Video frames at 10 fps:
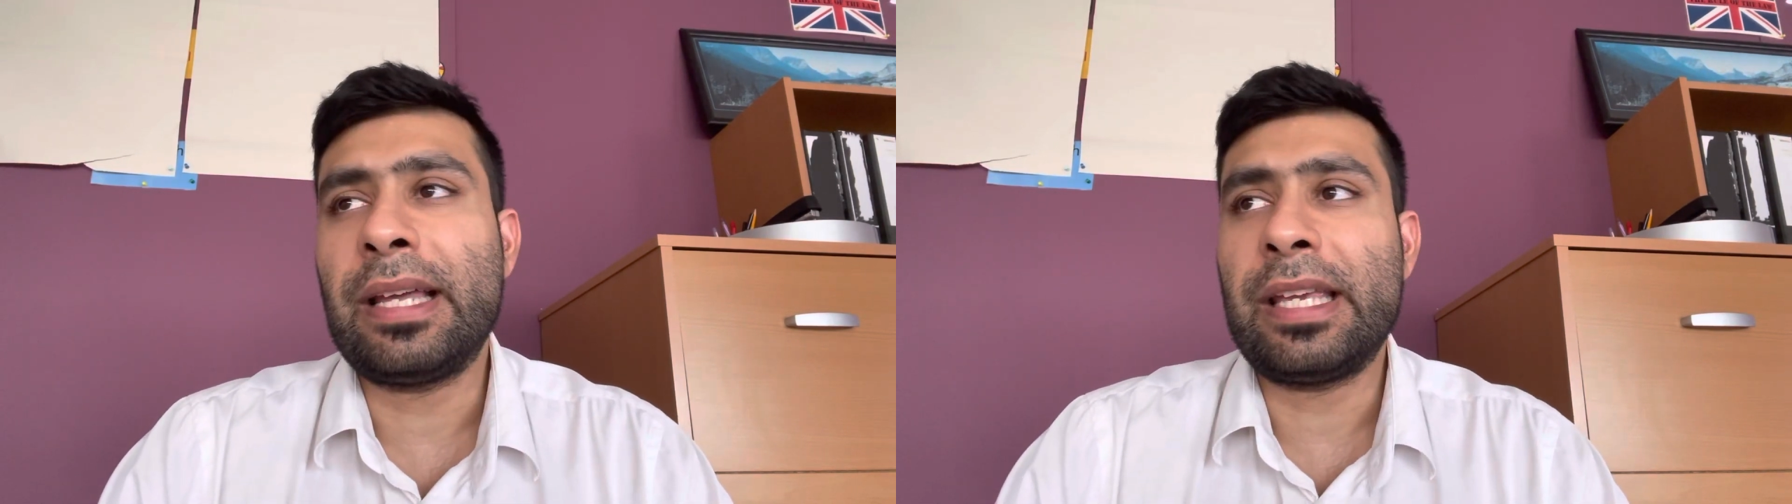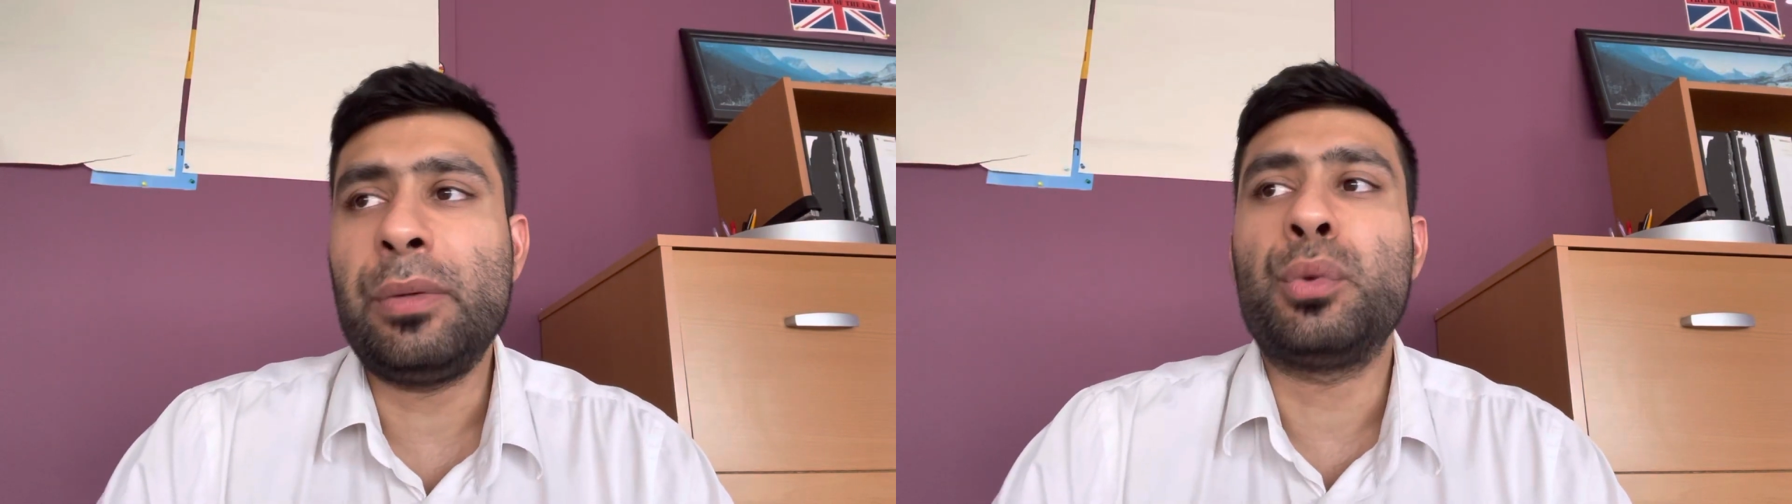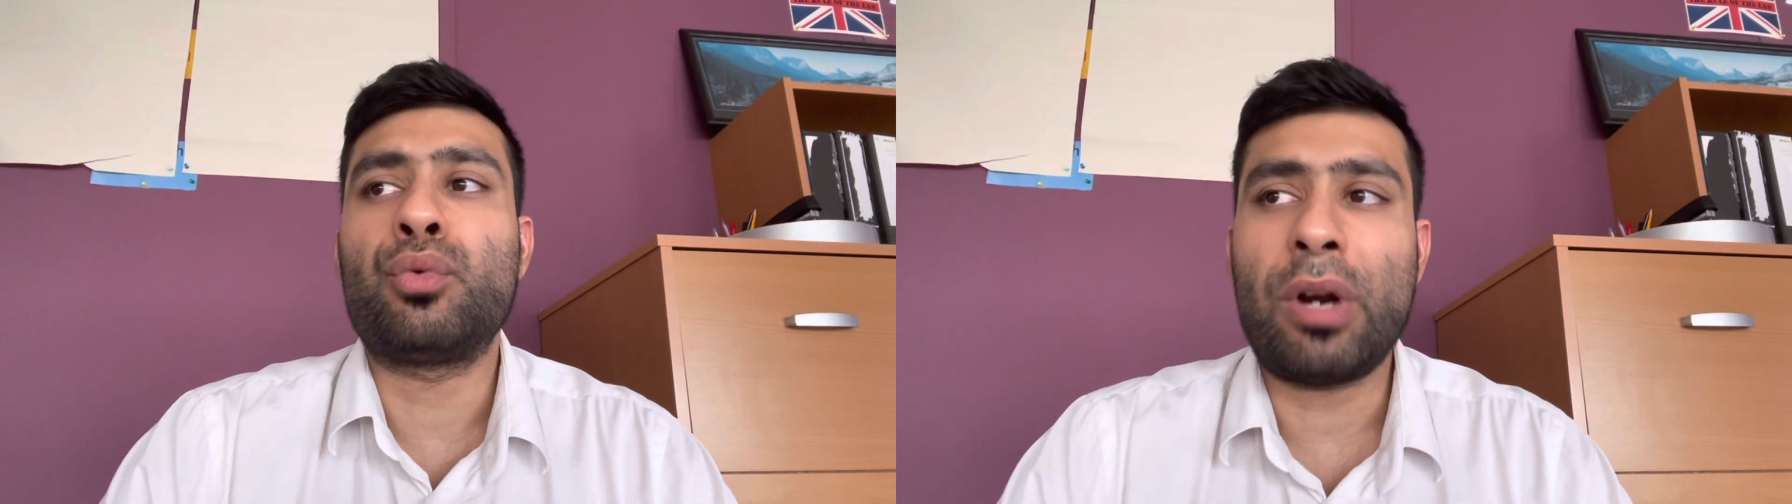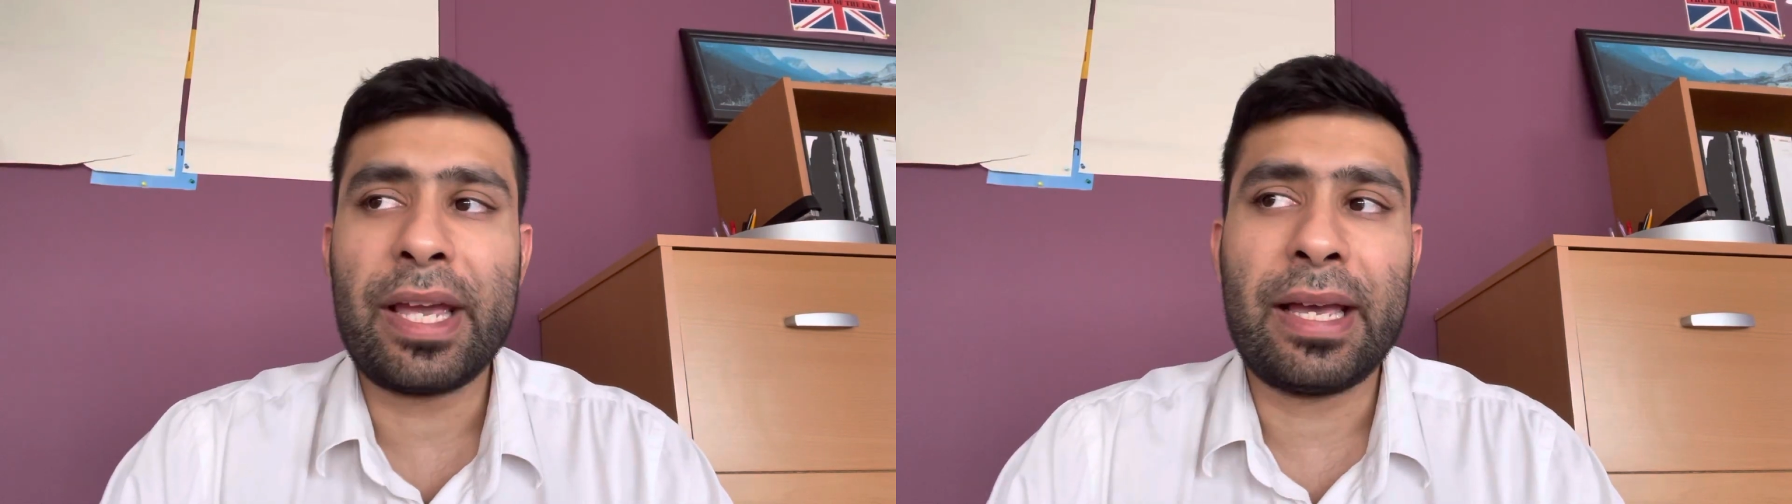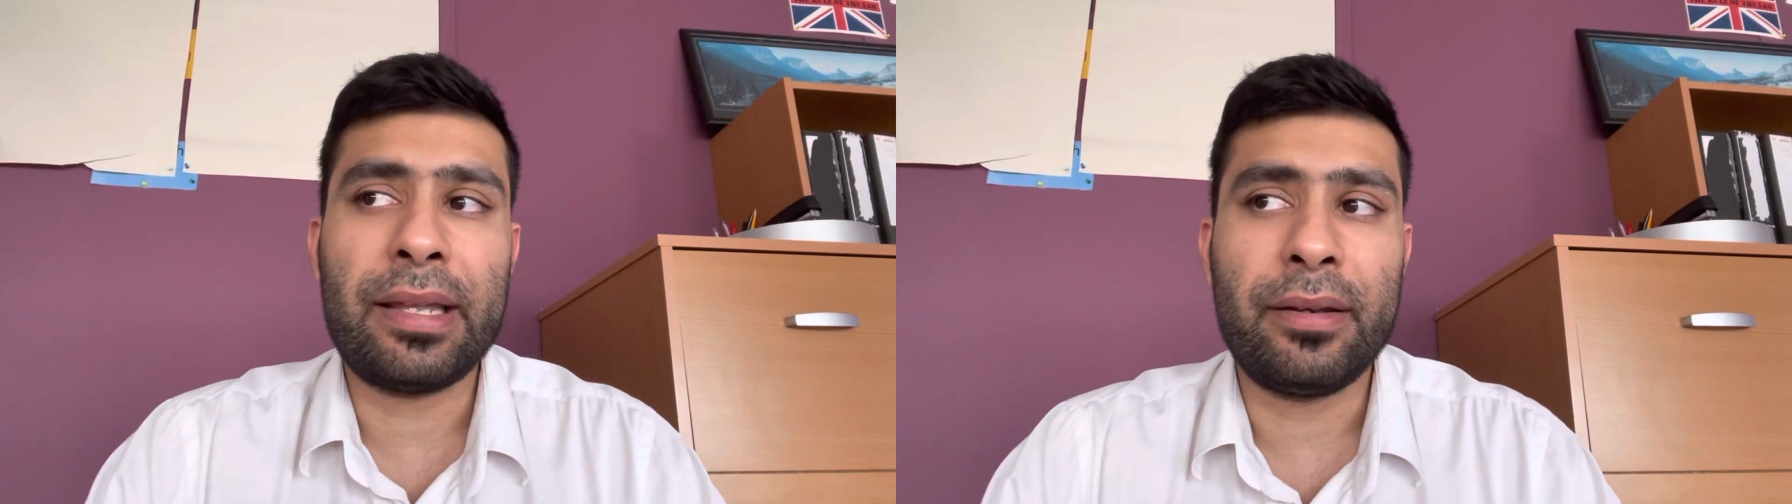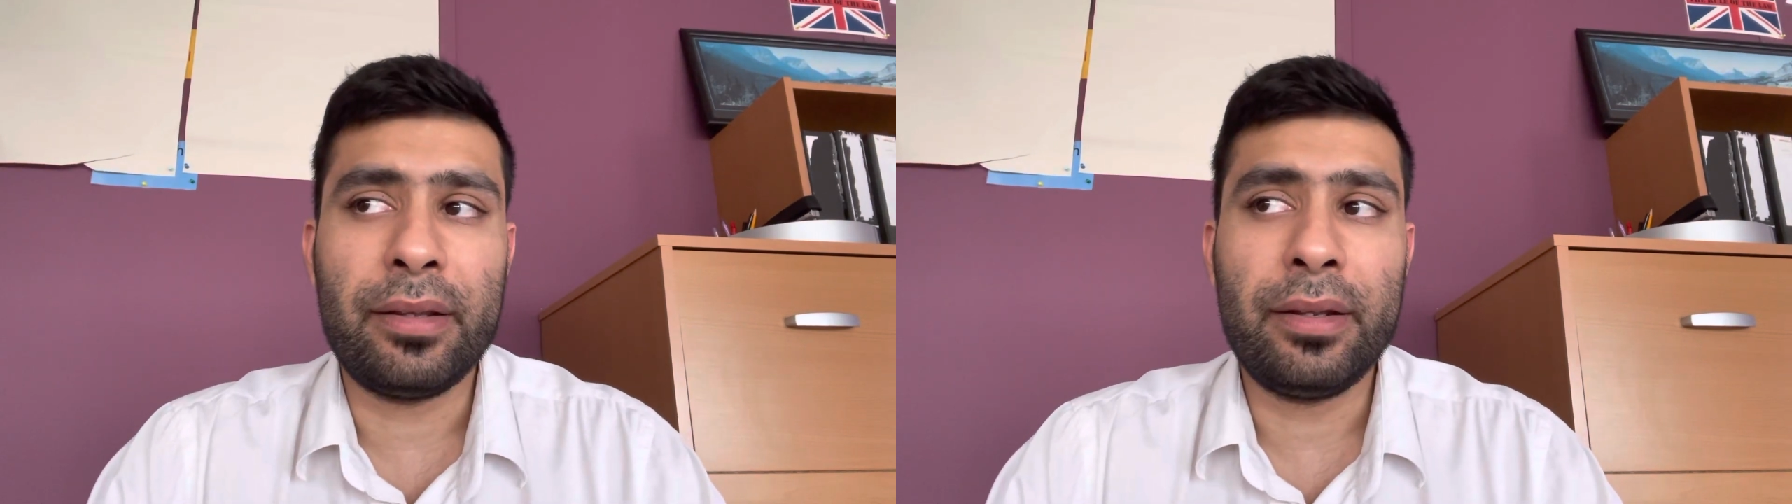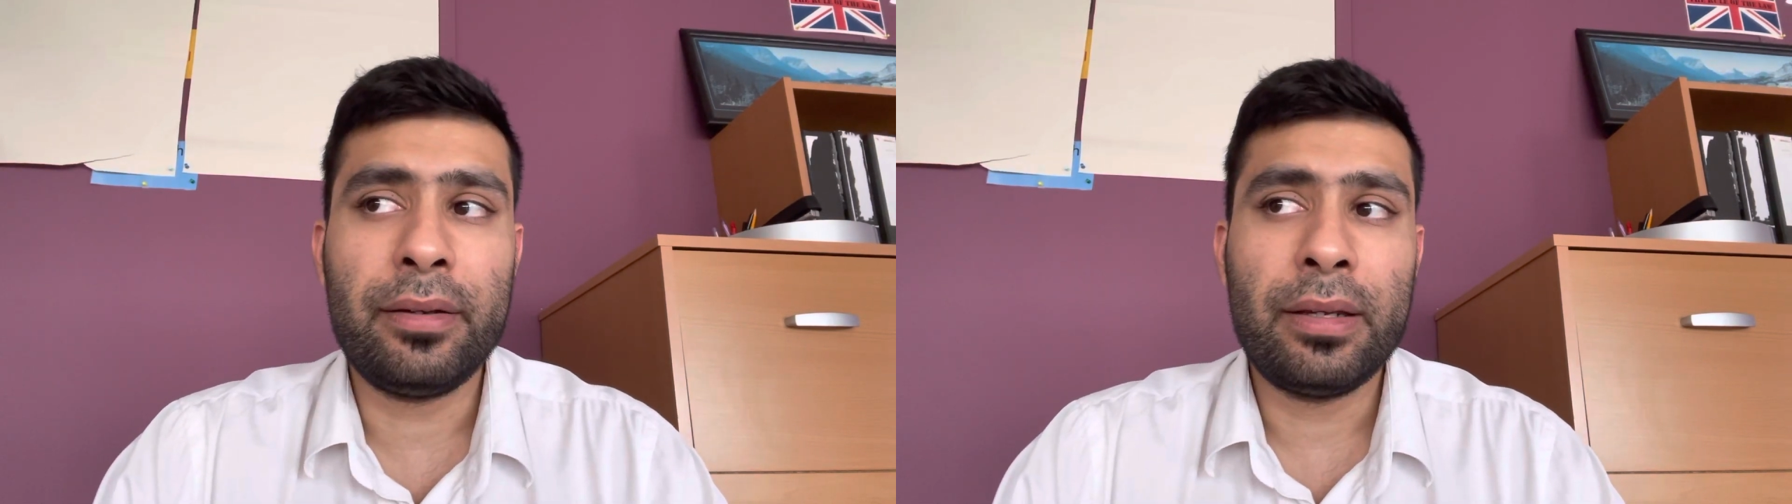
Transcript: that he was right-handed